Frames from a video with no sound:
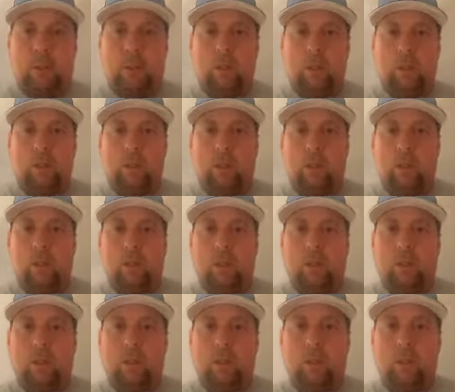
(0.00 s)

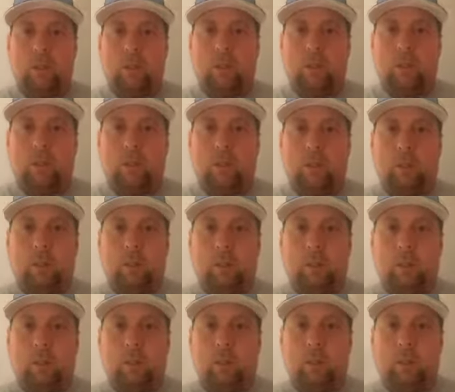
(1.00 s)

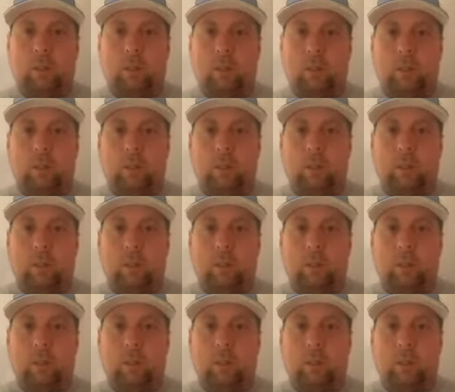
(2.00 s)
Nobody speaks.